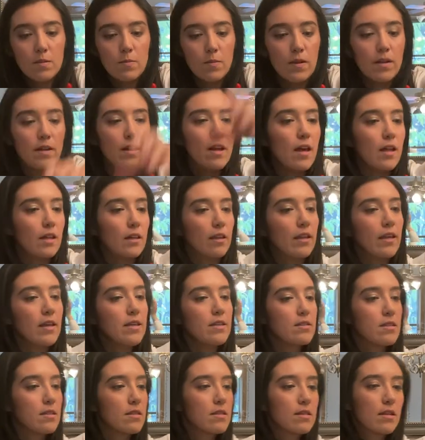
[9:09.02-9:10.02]
but not
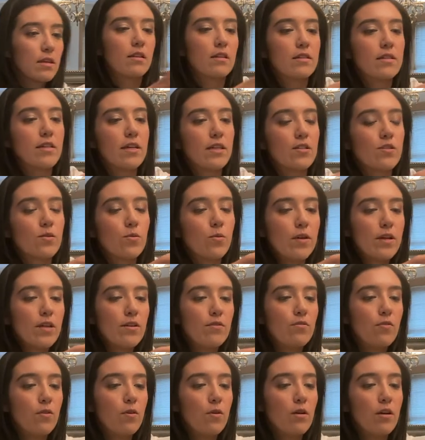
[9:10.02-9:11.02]
least, day
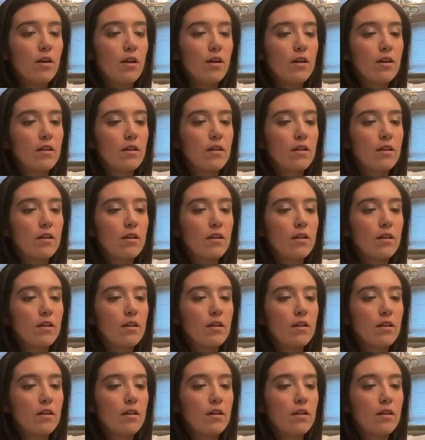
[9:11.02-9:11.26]
24,